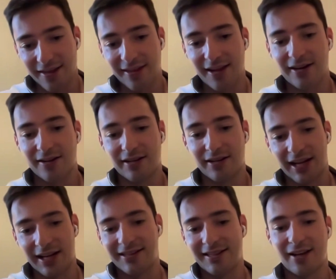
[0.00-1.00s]
in
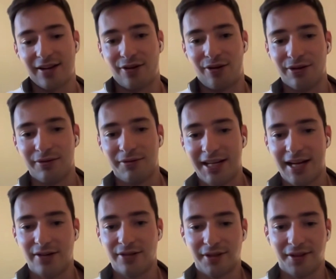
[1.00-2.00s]
theory, can settle all the
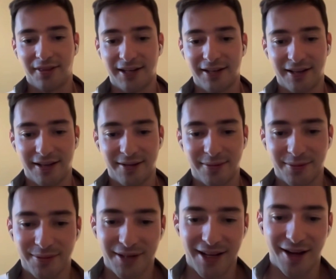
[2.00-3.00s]
way down to Ethereum.